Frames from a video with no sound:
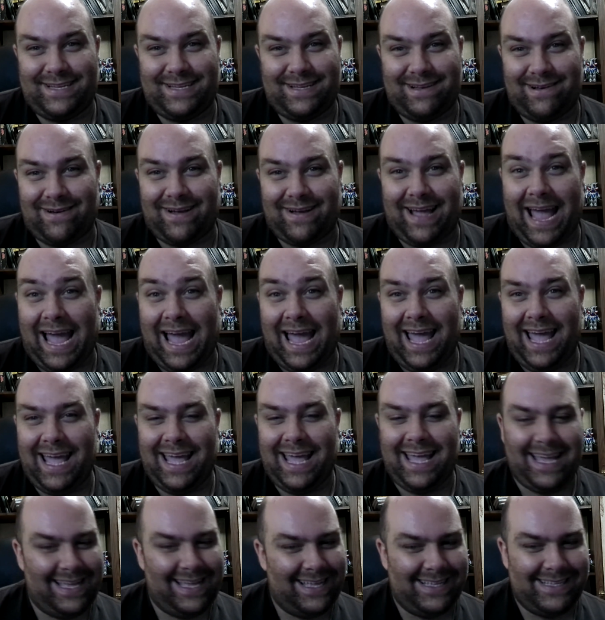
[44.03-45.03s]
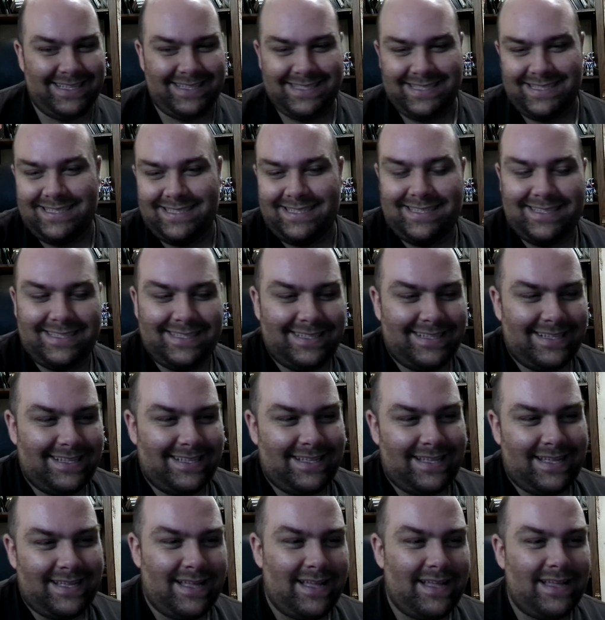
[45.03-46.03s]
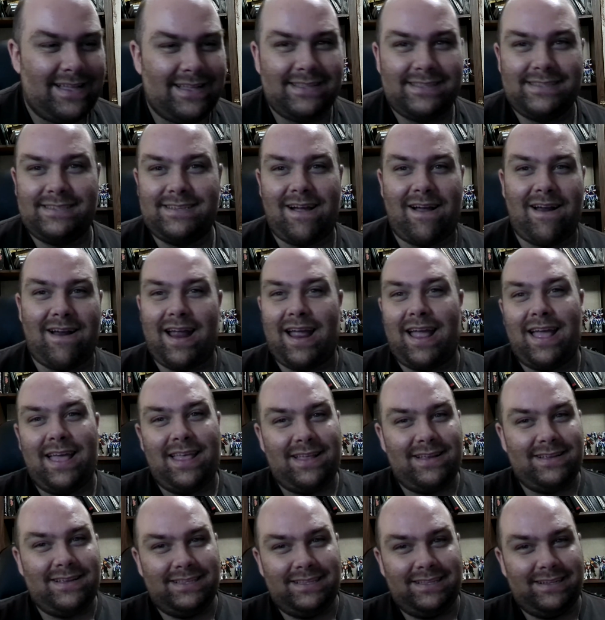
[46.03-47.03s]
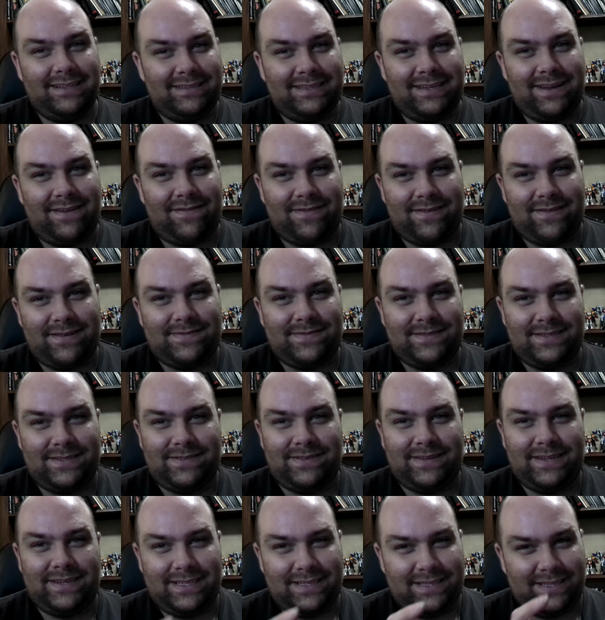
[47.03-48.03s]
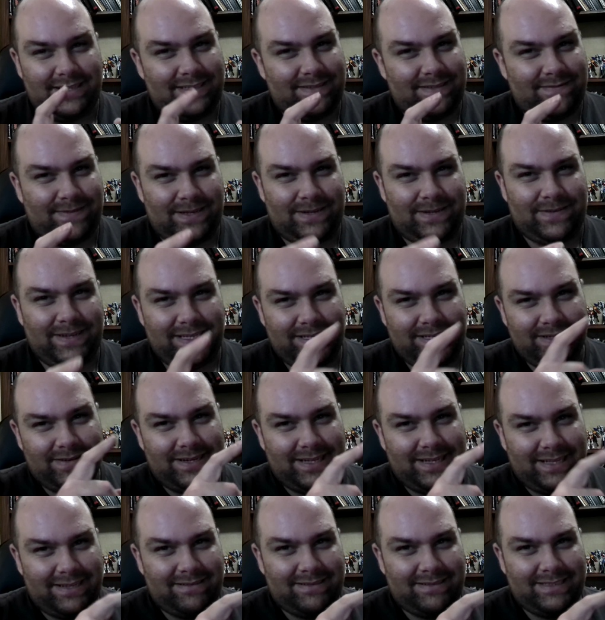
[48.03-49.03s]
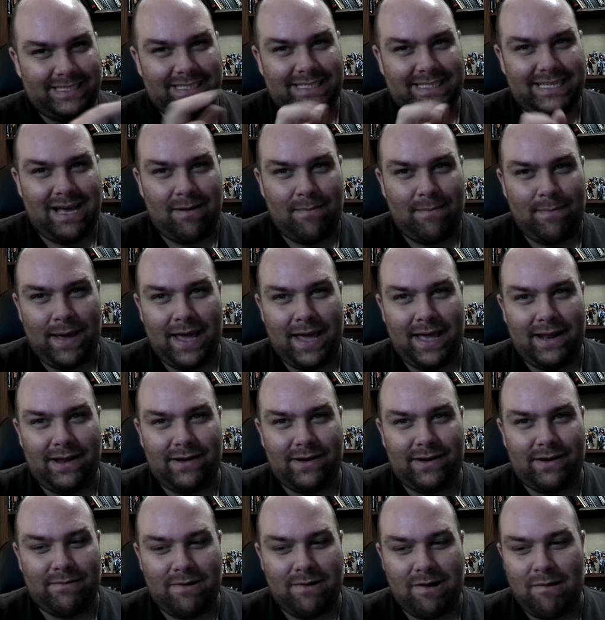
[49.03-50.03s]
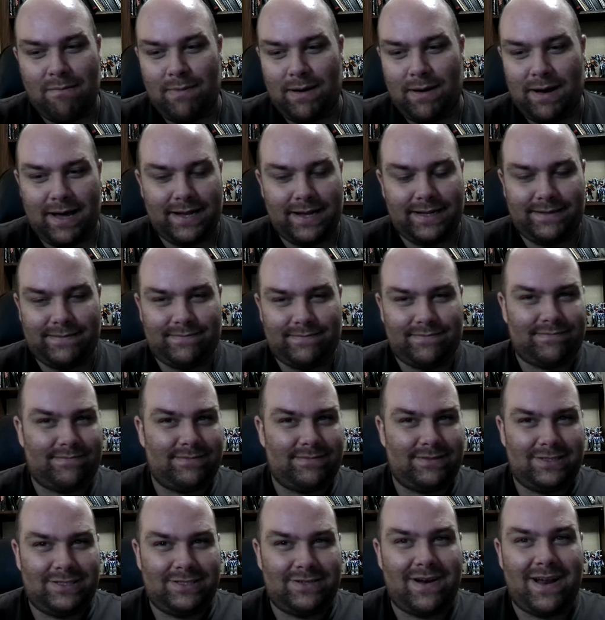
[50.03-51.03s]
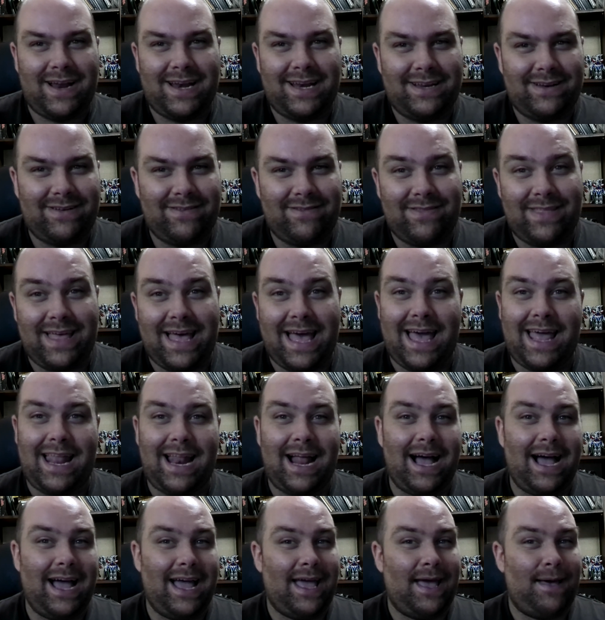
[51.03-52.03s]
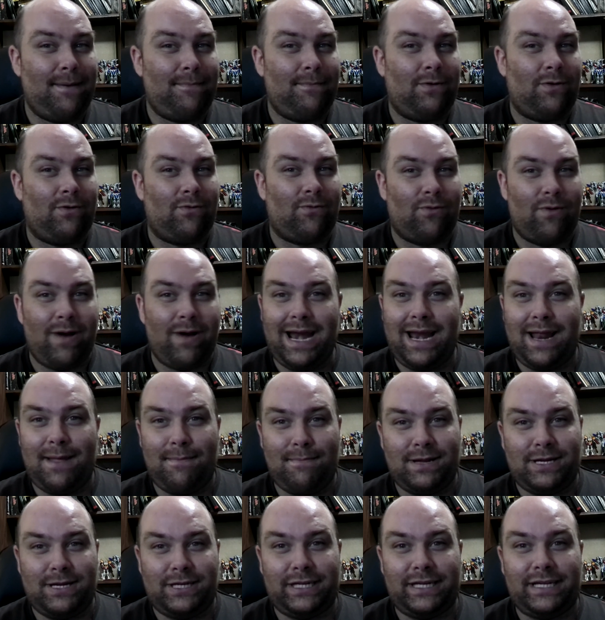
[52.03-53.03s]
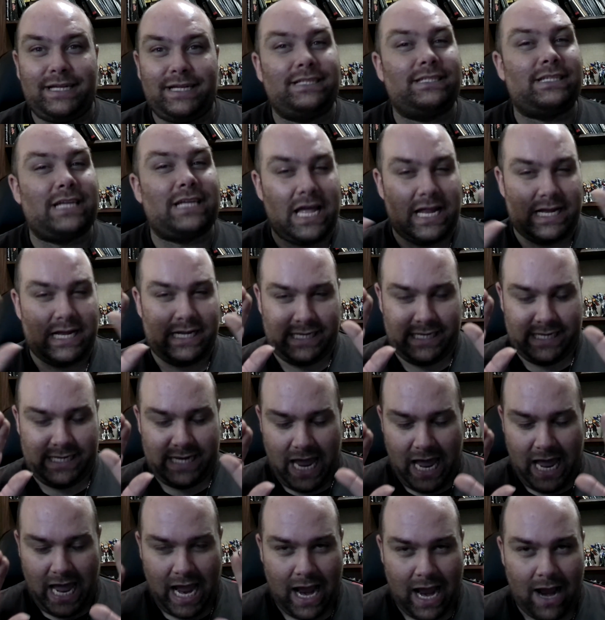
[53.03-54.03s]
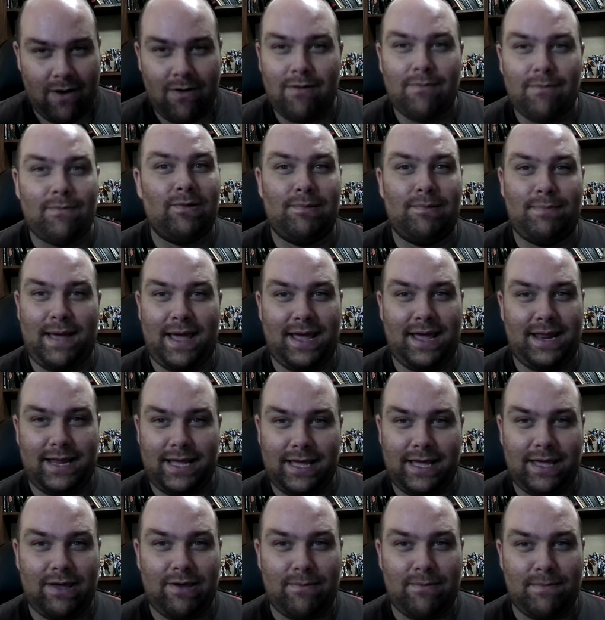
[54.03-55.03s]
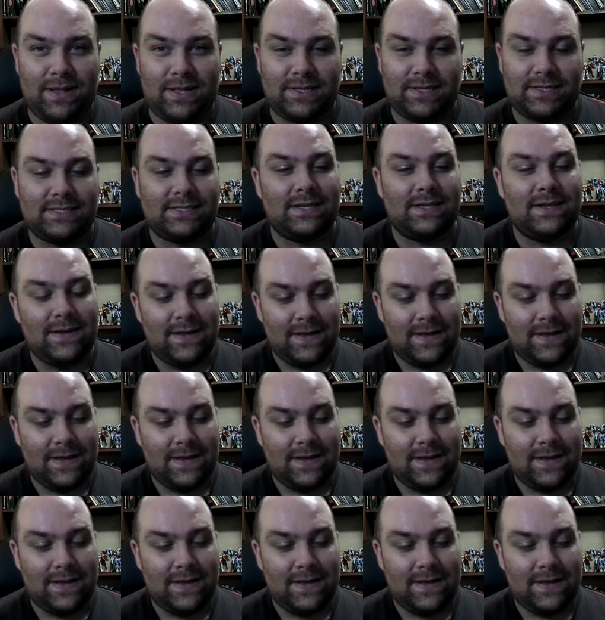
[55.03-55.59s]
Okay? Sorry, there's a little difference between doing a little detail paint on a robot and trying to do that. I am great at machines, terrible painting humans.